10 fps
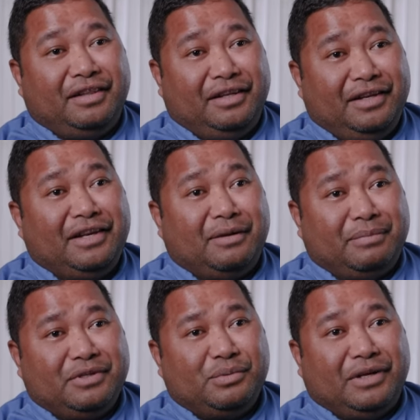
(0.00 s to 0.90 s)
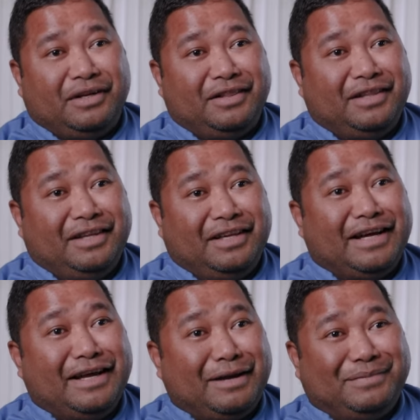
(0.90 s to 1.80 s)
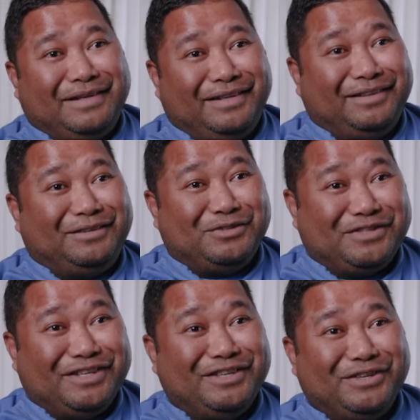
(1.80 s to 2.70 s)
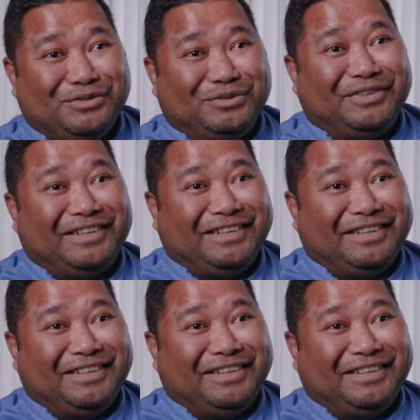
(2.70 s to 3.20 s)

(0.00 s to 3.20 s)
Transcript: they need help as well. And they are happy to see you